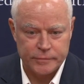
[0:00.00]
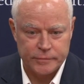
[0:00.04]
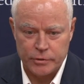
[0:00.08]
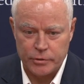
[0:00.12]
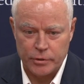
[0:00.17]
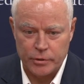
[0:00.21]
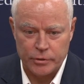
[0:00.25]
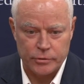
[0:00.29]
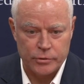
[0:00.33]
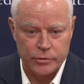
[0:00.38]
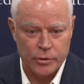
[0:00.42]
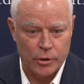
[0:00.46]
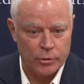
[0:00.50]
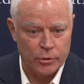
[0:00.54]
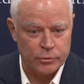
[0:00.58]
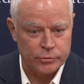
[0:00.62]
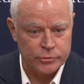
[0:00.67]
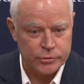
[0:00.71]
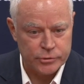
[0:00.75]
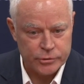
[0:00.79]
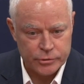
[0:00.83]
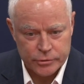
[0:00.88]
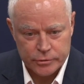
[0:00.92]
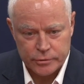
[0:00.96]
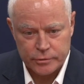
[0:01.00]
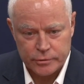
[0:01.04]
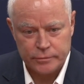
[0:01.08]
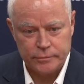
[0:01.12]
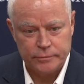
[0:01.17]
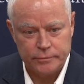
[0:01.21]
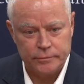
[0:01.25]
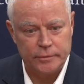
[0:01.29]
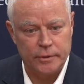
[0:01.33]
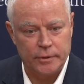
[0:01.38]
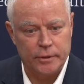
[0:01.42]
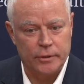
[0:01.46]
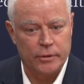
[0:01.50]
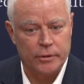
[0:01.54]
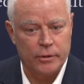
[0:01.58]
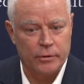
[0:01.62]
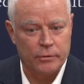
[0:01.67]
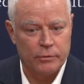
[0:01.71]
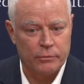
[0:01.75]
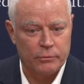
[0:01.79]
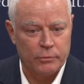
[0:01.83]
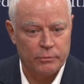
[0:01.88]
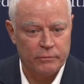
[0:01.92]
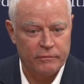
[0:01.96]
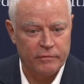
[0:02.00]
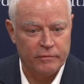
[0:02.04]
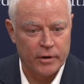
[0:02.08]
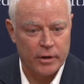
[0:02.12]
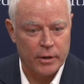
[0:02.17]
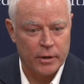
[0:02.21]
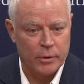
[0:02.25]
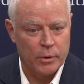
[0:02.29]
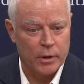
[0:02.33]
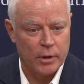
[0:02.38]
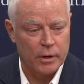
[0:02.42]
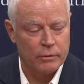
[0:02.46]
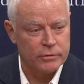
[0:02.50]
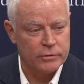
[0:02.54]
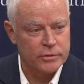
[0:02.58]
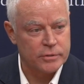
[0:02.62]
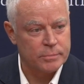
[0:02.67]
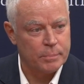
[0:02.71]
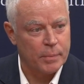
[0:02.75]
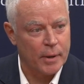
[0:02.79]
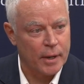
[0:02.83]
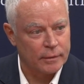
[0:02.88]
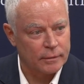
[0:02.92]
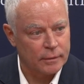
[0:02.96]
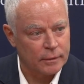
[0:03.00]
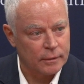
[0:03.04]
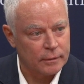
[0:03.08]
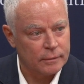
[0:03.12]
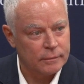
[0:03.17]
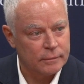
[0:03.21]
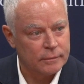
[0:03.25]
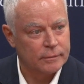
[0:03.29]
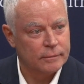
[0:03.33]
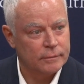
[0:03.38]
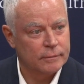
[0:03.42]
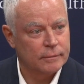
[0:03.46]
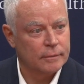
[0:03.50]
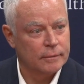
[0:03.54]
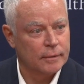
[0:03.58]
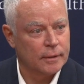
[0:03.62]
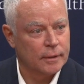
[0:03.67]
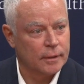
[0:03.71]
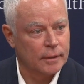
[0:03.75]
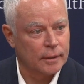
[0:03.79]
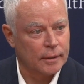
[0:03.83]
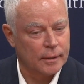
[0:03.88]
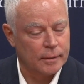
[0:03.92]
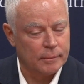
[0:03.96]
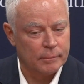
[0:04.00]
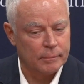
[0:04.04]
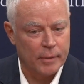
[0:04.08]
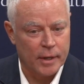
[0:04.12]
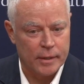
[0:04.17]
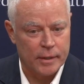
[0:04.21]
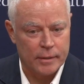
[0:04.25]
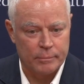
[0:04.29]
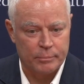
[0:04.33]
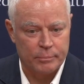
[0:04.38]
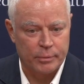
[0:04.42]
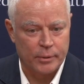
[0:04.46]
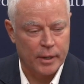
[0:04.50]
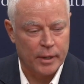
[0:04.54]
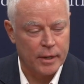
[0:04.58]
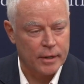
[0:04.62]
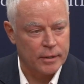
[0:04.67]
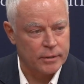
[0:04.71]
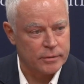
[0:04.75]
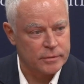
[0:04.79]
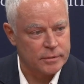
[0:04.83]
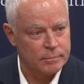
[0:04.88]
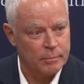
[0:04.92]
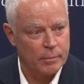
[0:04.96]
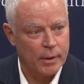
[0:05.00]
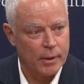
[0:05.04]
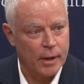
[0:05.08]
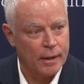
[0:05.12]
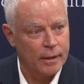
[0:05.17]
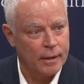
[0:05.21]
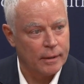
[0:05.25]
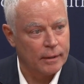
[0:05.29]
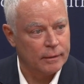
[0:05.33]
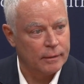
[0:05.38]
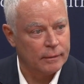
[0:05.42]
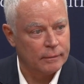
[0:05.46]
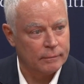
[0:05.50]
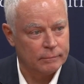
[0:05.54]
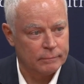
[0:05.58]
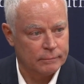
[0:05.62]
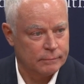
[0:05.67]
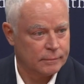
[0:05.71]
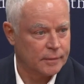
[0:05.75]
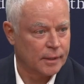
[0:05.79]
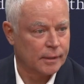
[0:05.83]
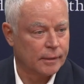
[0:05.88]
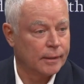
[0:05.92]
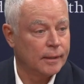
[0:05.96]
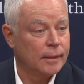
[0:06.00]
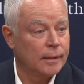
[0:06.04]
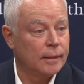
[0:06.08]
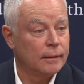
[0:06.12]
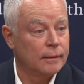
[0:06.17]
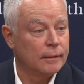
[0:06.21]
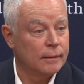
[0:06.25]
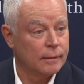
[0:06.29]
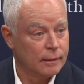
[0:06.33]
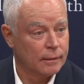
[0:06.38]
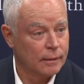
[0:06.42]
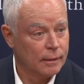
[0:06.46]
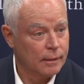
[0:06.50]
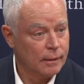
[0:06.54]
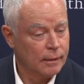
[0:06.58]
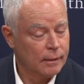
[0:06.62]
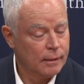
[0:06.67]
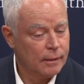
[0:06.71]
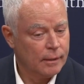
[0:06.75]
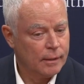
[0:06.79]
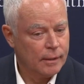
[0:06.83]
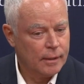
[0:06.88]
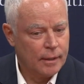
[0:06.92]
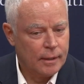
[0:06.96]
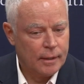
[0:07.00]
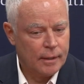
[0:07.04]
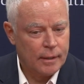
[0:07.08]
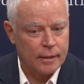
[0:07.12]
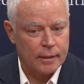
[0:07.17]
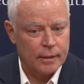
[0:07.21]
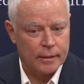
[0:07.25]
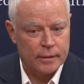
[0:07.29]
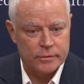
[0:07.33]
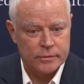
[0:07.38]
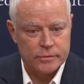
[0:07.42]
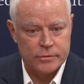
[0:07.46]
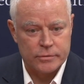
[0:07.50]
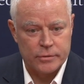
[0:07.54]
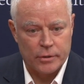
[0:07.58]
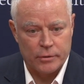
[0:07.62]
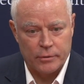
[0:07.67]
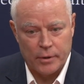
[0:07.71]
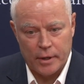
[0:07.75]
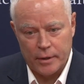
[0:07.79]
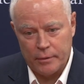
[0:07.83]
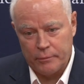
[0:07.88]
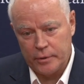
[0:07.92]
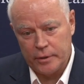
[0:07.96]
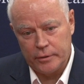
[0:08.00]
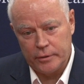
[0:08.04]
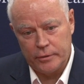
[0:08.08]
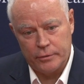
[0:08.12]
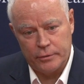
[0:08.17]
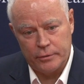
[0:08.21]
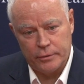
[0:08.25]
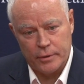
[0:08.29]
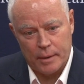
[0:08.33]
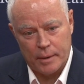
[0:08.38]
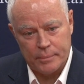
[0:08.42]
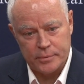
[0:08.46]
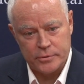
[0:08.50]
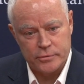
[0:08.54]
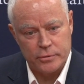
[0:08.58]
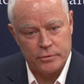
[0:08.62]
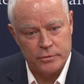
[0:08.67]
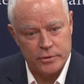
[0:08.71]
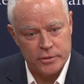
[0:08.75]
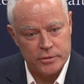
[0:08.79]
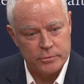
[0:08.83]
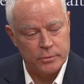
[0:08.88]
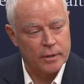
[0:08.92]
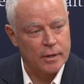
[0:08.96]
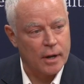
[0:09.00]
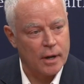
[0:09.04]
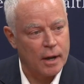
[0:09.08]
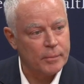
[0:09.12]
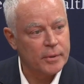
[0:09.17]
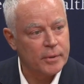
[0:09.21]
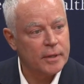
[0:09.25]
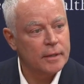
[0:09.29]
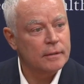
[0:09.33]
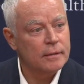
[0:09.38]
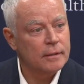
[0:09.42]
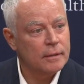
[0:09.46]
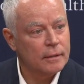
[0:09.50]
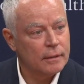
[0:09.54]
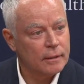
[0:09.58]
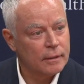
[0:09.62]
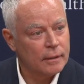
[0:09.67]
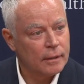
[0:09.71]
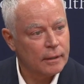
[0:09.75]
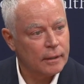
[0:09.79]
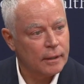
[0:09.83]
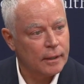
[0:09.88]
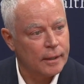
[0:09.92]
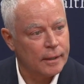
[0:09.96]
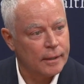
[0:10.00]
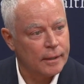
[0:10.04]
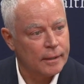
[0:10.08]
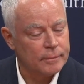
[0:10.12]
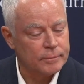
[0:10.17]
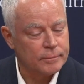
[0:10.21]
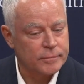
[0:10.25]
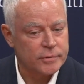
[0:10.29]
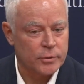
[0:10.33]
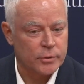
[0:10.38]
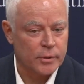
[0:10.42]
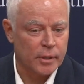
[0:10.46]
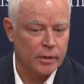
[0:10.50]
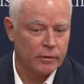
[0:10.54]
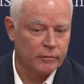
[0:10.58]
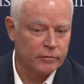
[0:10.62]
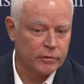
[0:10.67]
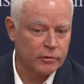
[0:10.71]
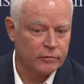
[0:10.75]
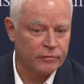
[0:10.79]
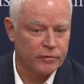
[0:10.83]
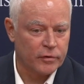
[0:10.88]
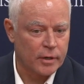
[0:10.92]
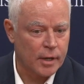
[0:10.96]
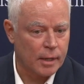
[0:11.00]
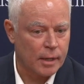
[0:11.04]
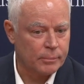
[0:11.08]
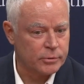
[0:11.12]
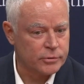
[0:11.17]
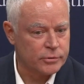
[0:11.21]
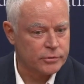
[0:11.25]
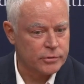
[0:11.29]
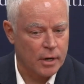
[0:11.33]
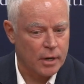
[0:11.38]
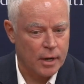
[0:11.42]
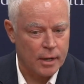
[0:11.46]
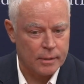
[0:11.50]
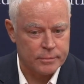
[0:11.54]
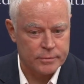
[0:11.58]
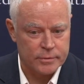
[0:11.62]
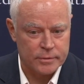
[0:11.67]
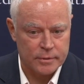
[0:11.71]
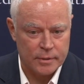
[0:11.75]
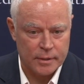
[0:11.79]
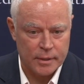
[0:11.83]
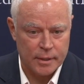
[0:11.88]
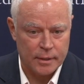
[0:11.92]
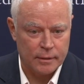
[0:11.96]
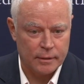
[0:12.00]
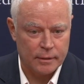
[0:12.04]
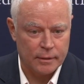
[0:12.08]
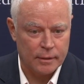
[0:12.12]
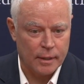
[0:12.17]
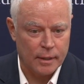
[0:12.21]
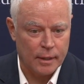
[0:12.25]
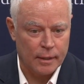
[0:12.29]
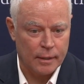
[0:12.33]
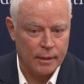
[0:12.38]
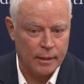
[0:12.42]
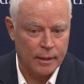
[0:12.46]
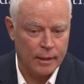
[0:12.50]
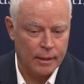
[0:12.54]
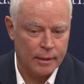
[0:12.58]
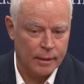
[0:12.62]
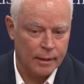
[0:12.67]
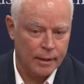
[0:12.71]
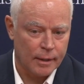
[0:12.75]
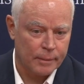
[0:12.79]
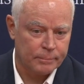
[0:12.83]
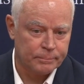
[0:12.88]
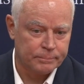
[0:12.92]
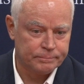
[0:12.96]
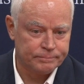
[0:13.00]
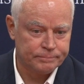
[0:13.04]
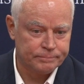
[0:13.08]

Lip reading: Good coach, you know, very well respected by the players and by the league. And so we knew opportunities were coming. So he interviewed for a couple jobs, and he ended up